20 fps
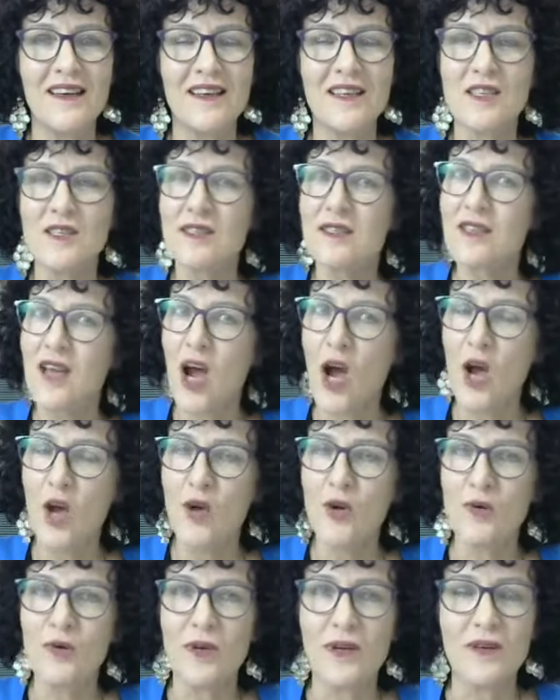
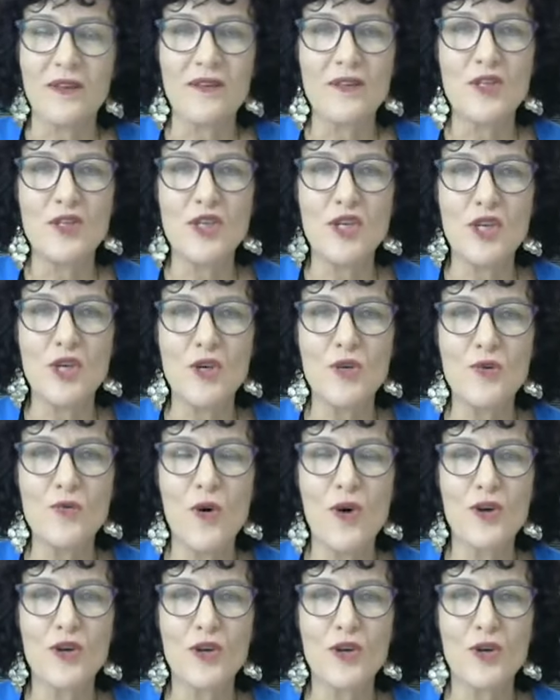So, do you
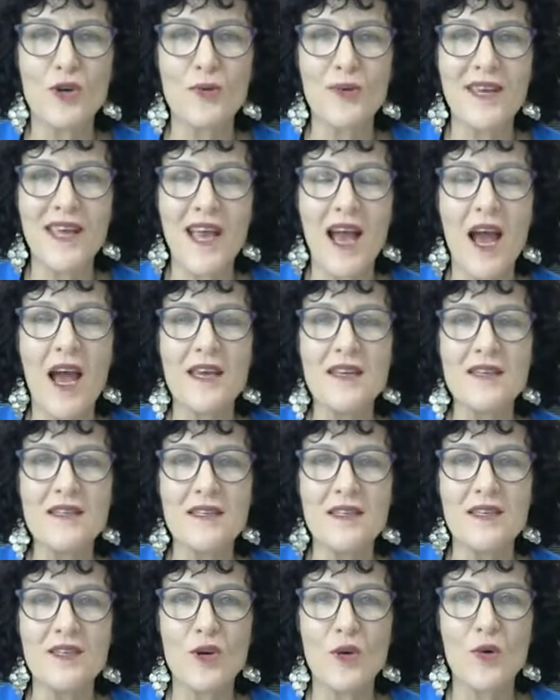want to
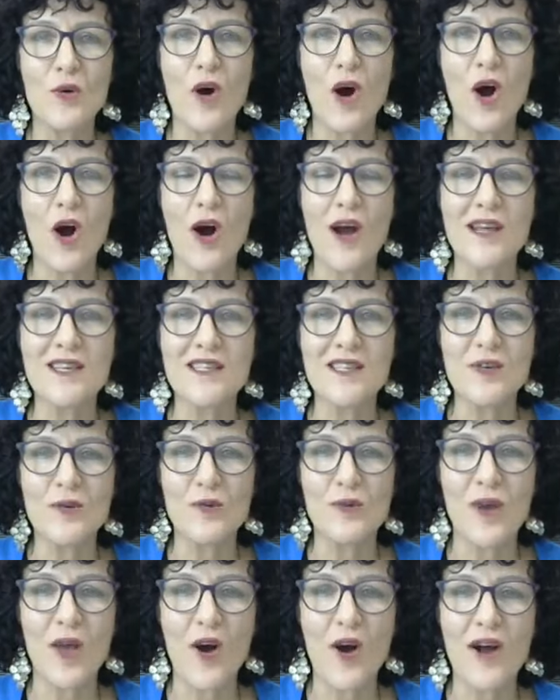create your
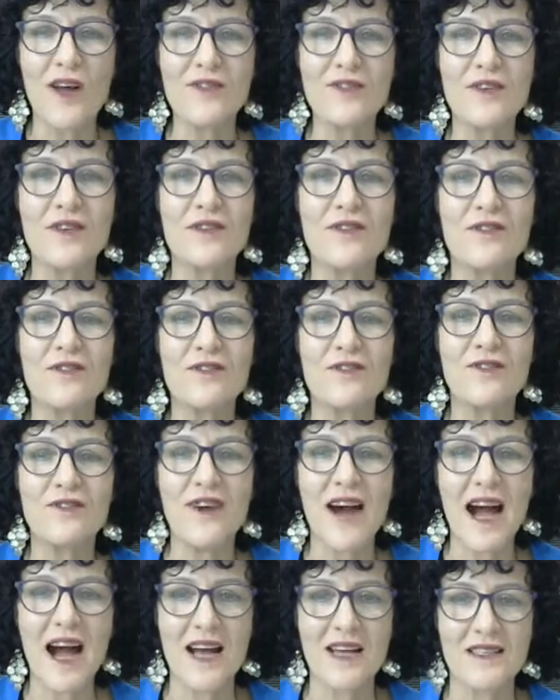ideal life
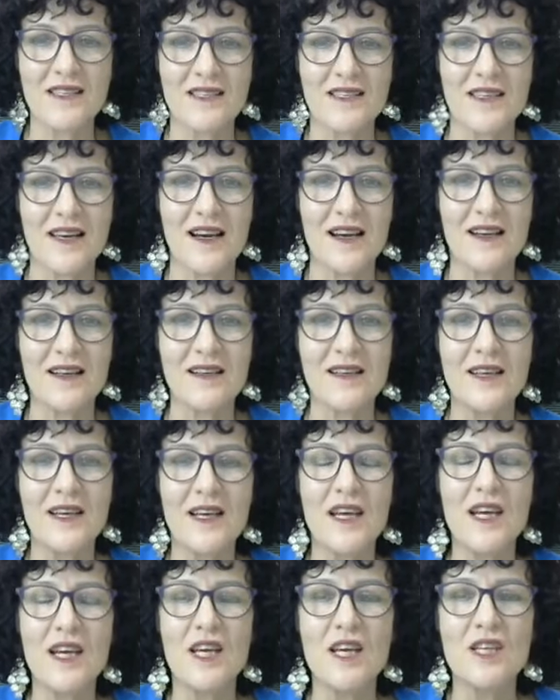faster?
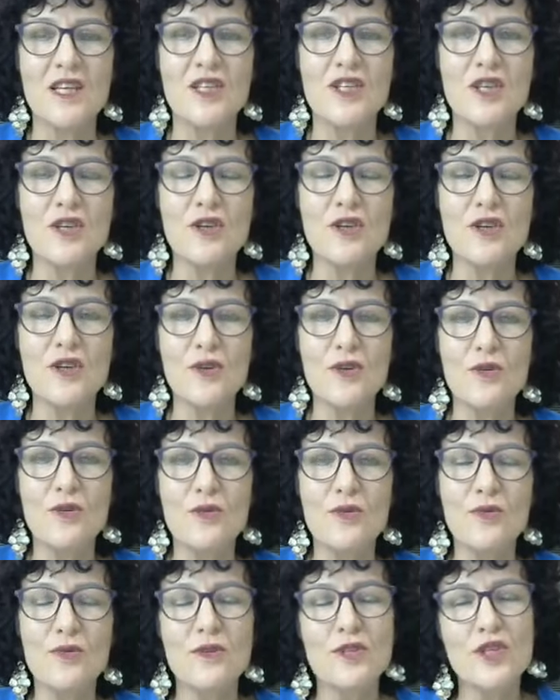Do
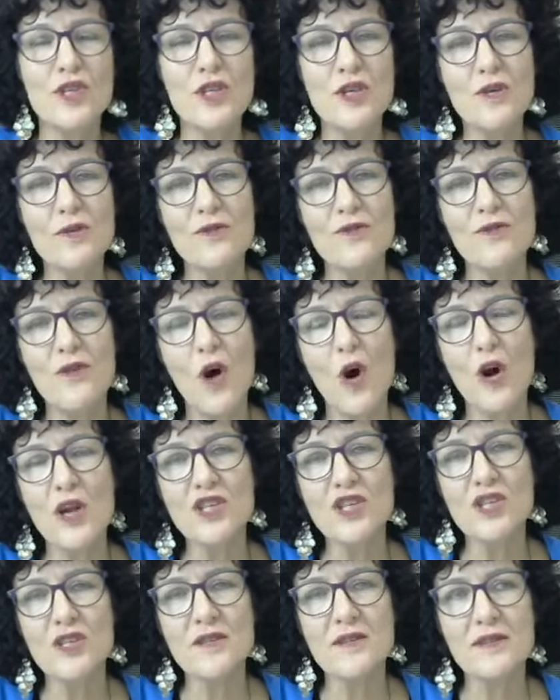you do you
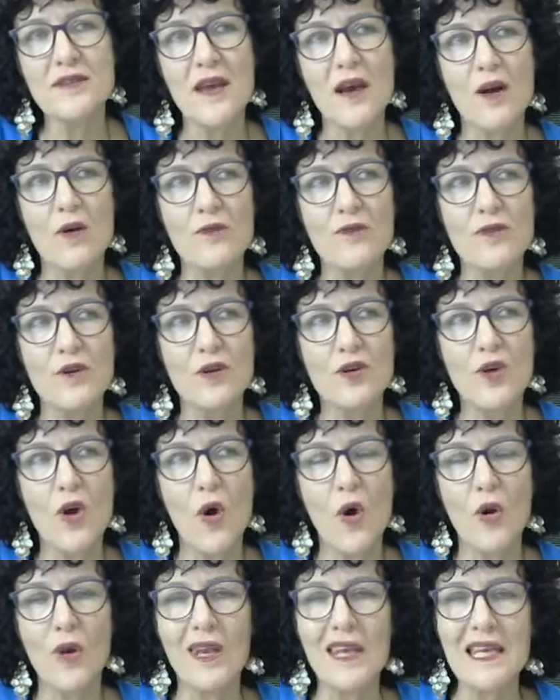find yourself
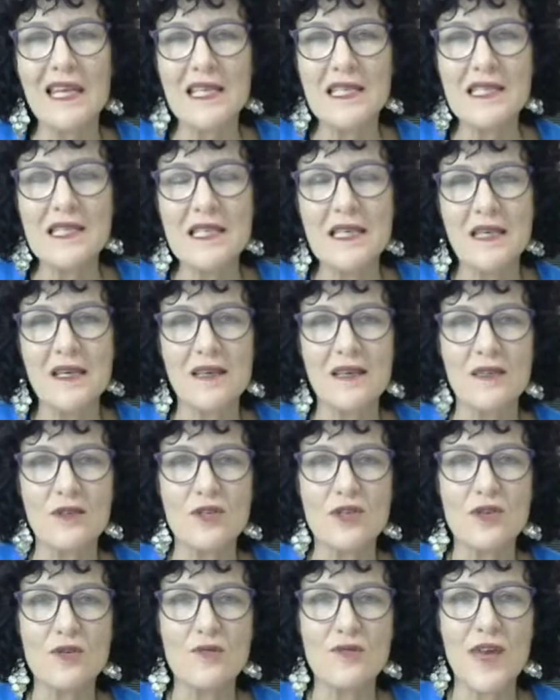not listening
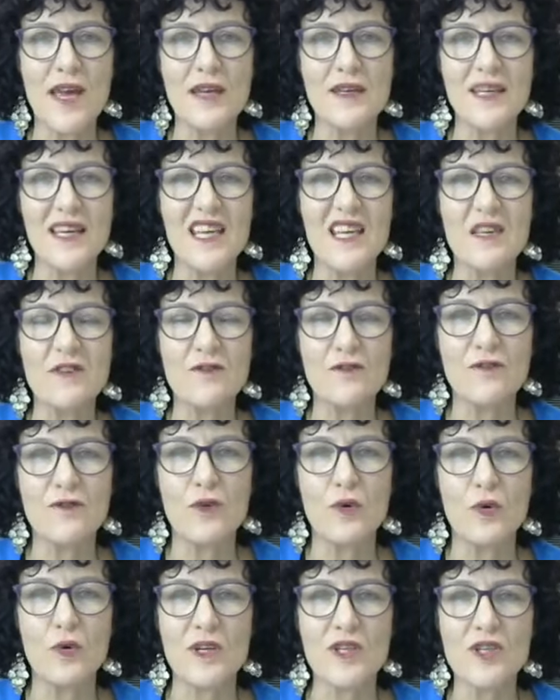to that inner
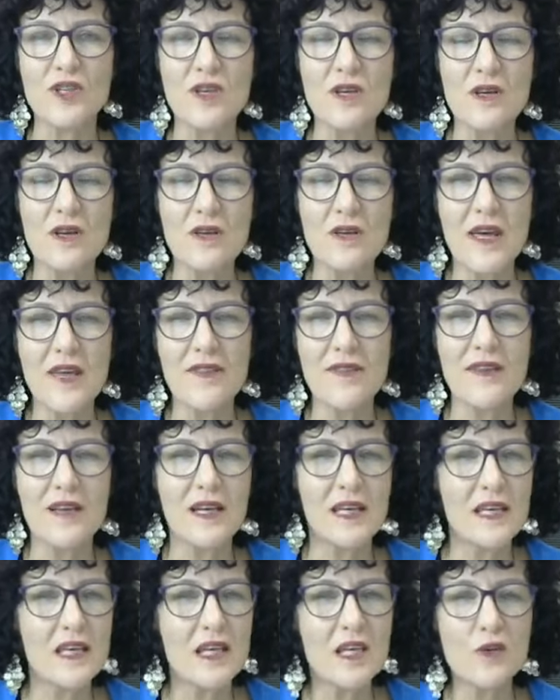voice? You know that
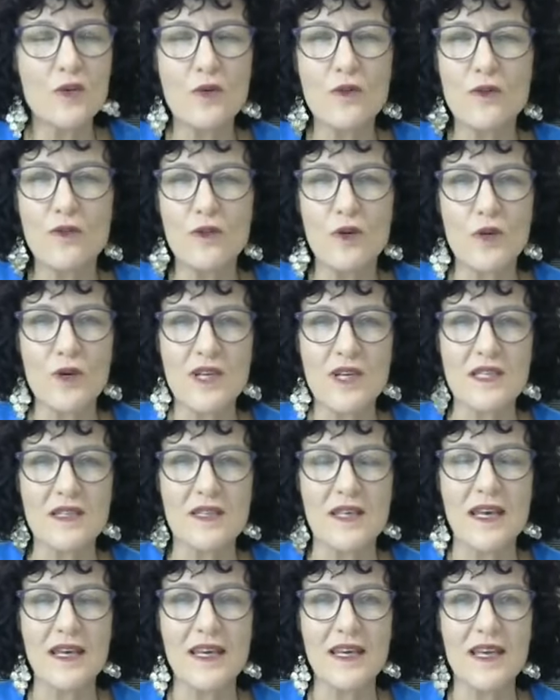little voice
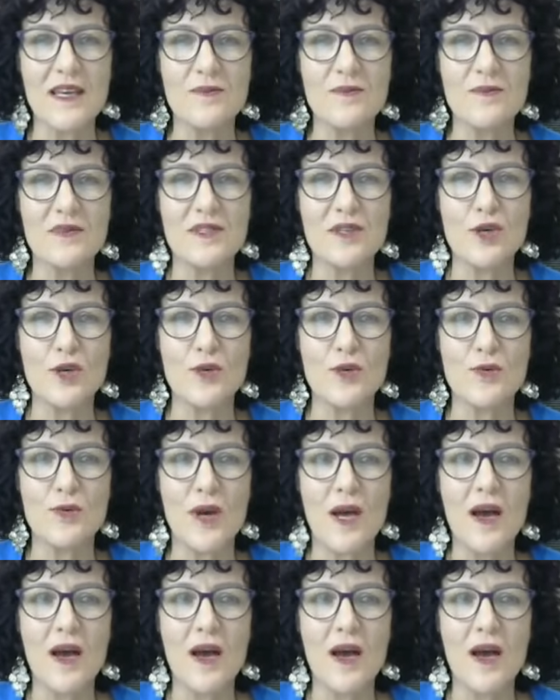that keeps you